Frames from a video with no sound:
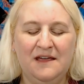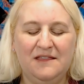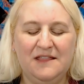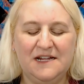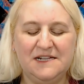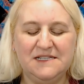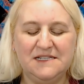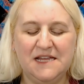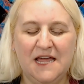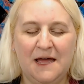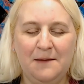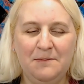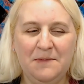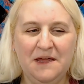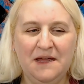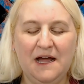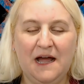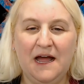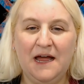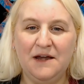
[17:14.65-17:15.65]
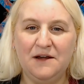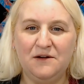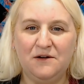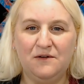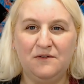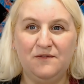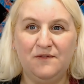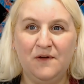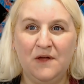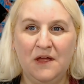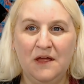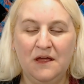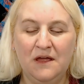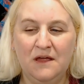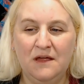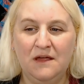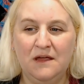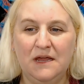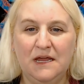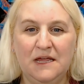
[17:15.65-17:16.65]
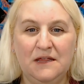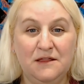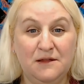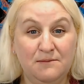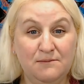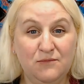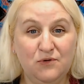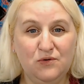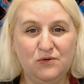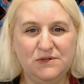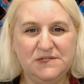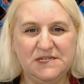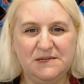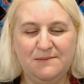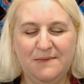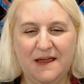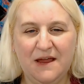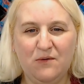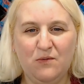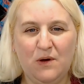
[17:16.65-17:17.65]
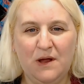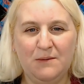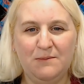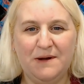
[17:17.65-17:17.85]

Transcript: that's kept me kind of in the mood to make one,